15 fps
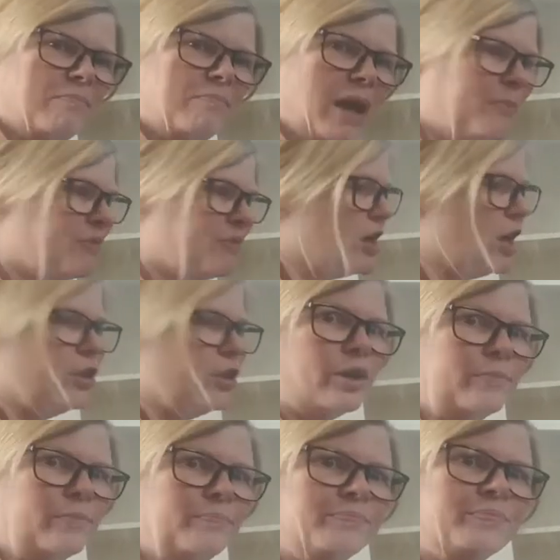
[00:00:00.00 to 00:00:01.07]
pop of
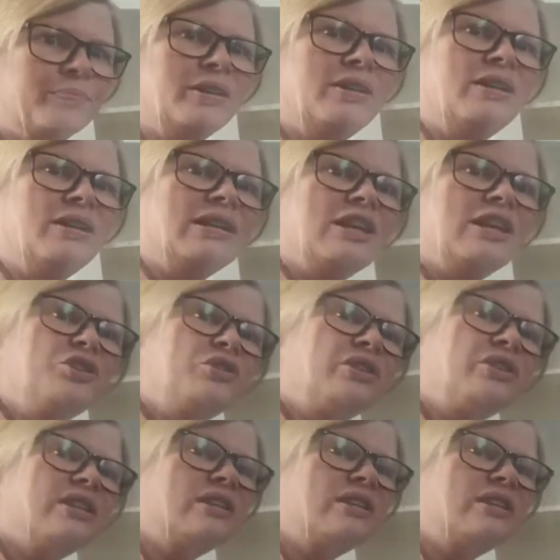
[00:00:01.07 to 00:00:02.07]
color. Can you see